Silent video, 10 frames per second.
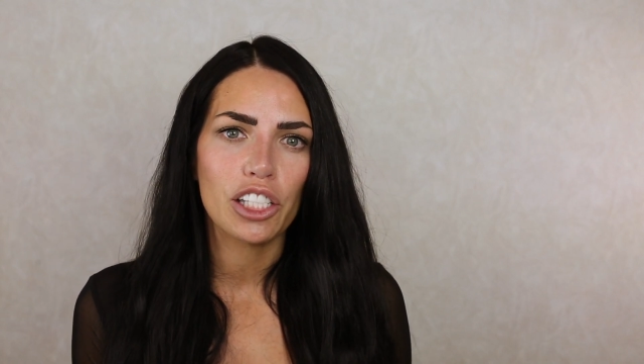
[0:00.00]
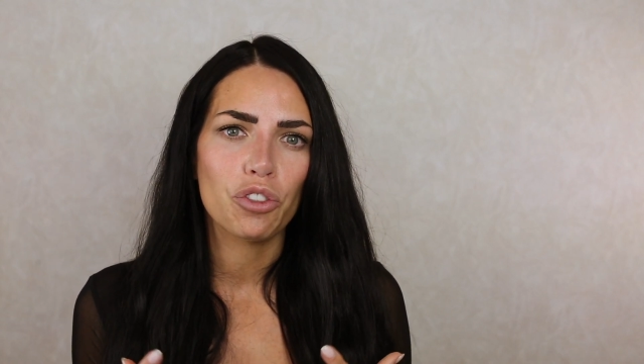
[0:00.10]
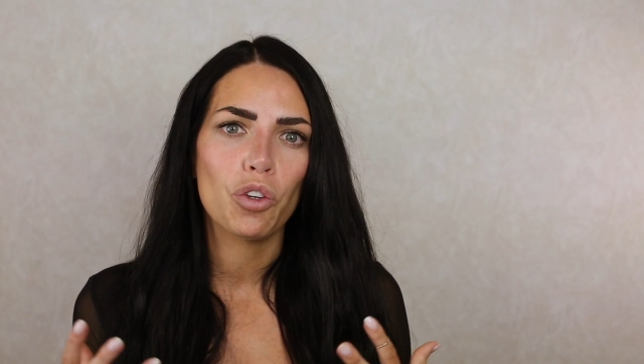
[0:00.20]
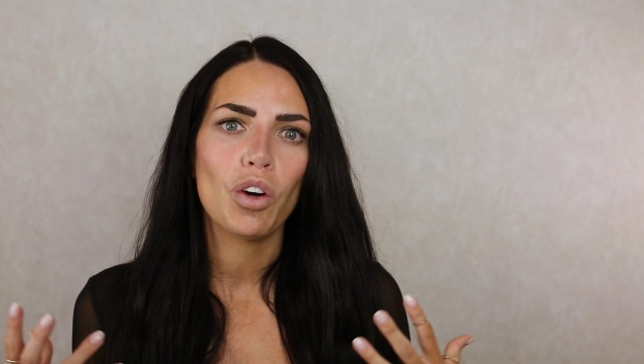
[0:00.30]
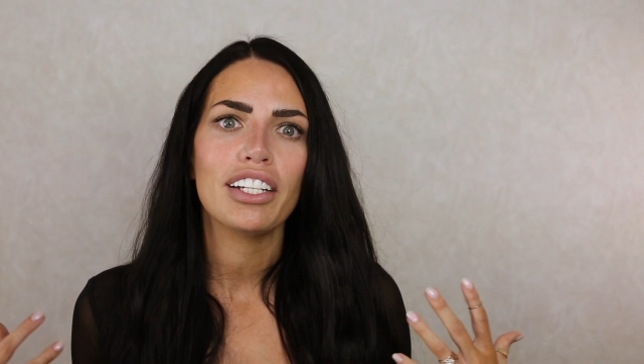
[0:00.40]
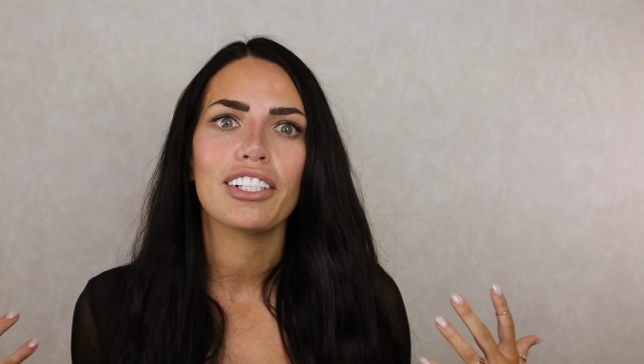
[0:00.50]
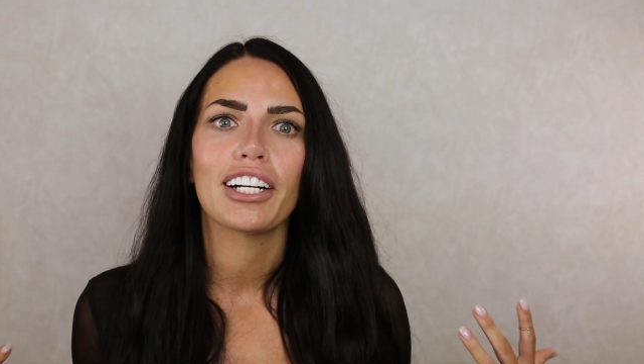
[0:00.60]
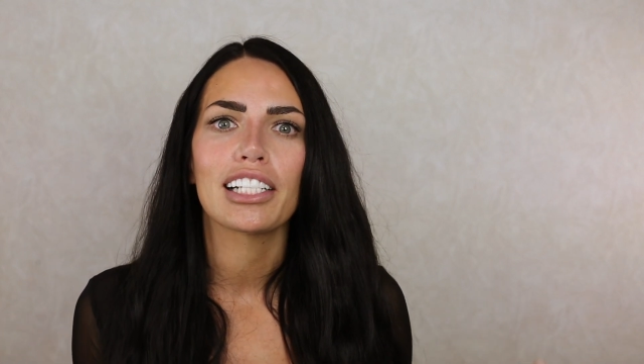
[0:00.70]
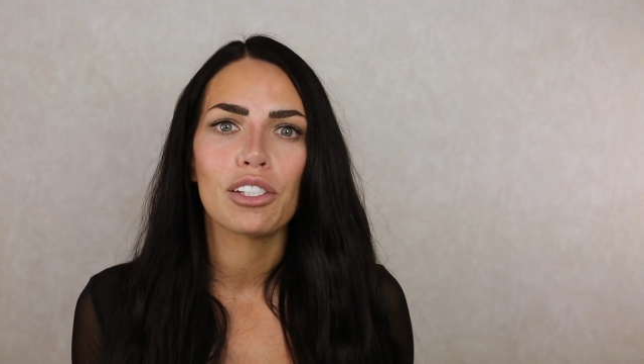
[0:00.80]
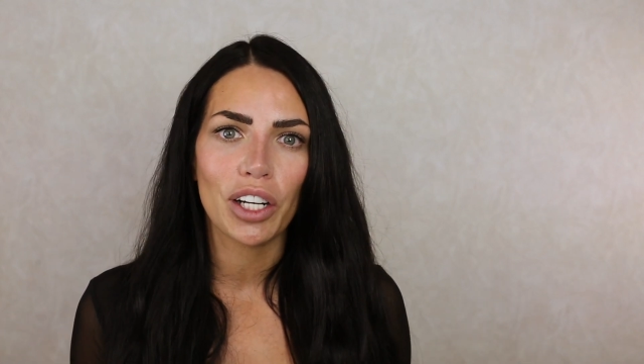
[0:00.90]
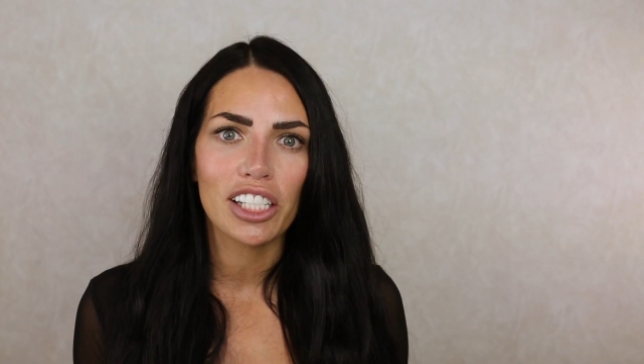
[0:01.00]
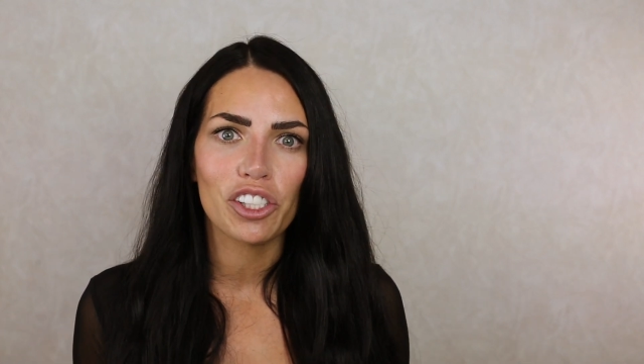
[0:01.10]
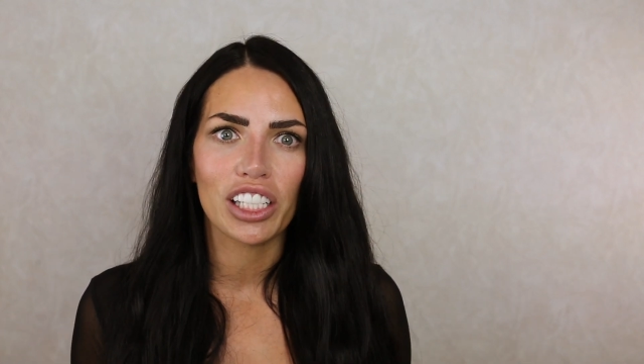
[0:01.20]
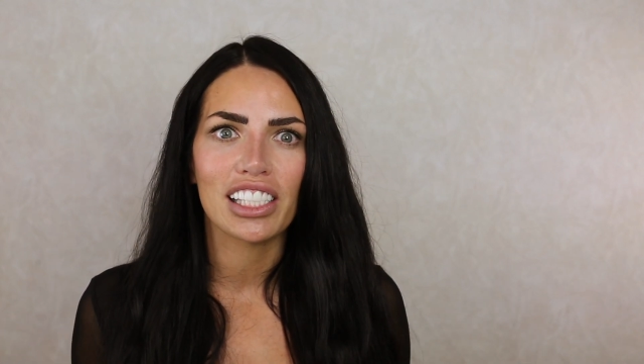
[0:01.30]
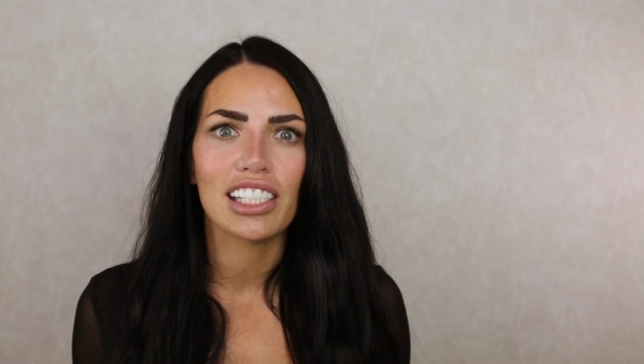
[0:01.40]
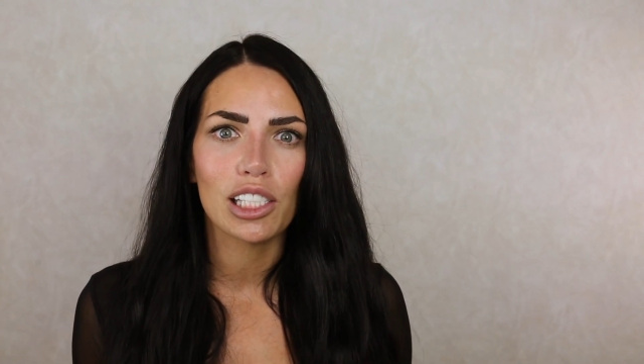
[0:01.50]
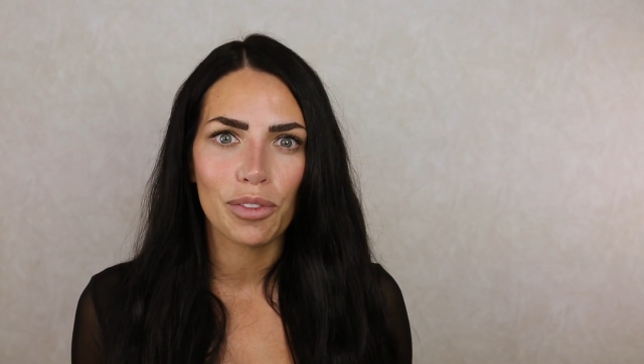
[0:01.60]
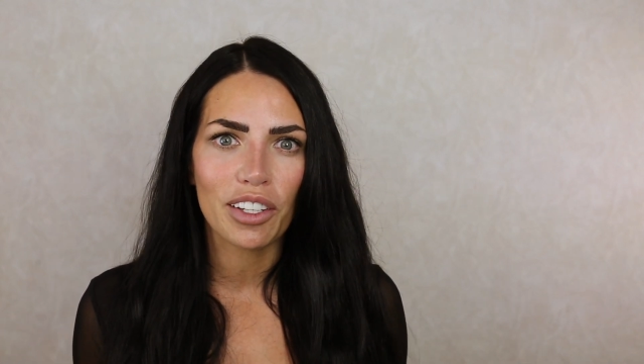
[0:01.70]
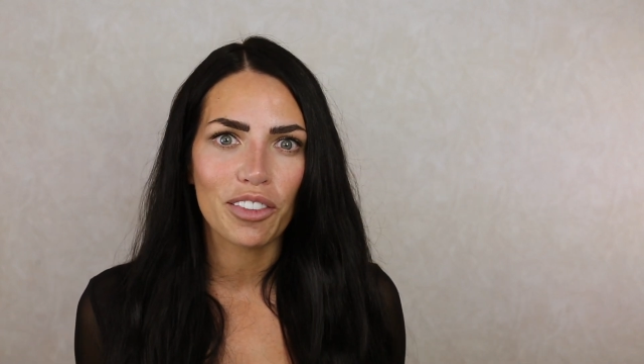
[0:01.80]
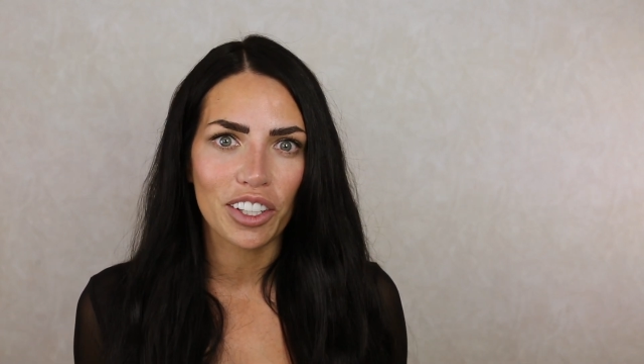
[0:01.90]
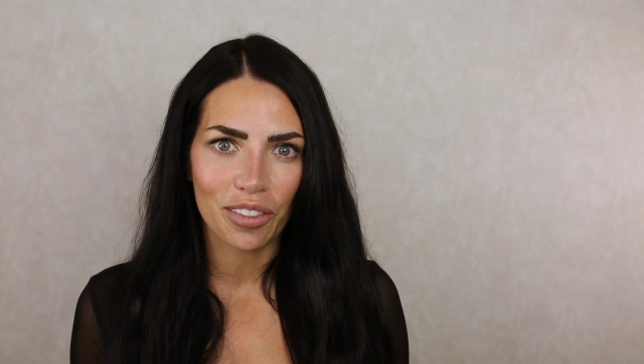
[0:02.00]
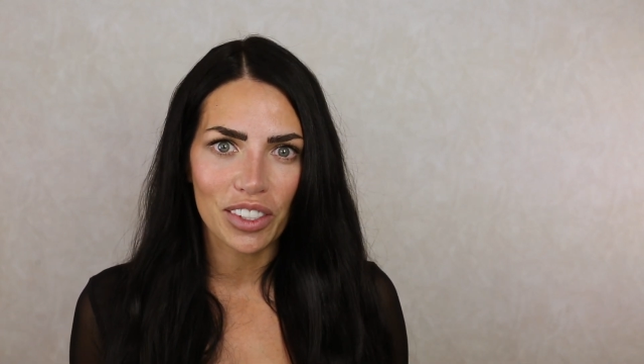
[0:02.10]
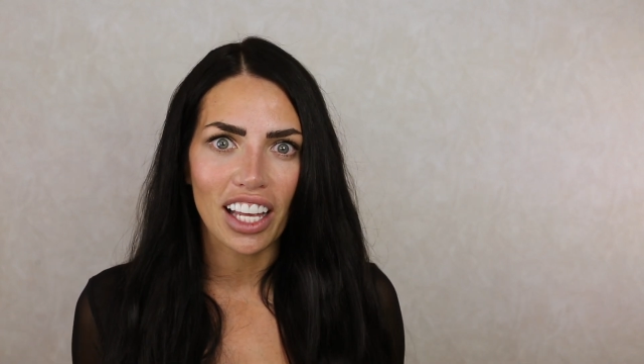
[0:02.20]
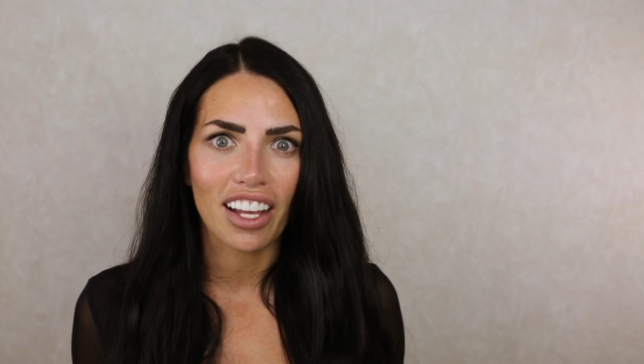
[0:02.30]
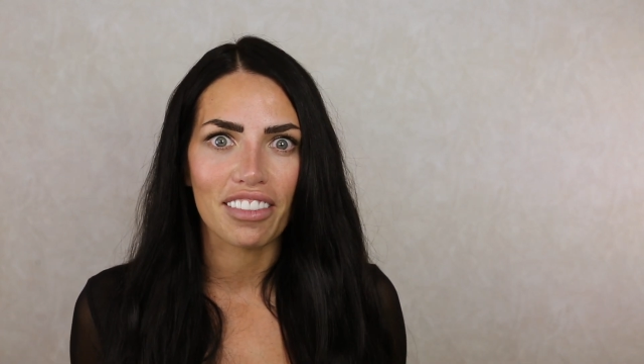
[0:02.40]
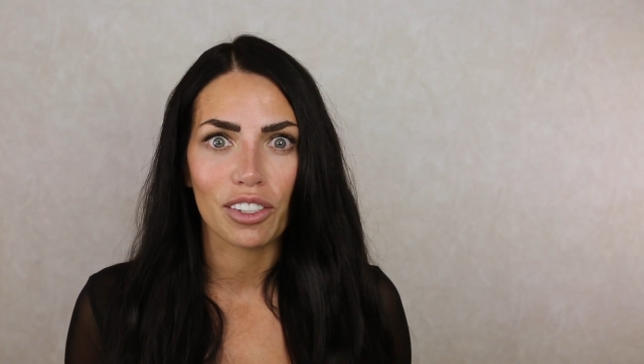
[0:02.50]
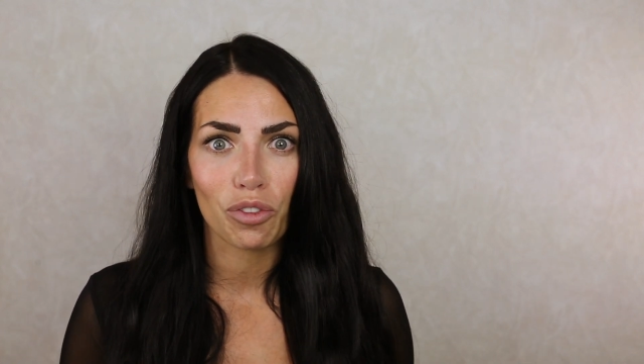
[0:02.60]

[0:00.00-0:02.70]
is we want our expressions to speak for themselves.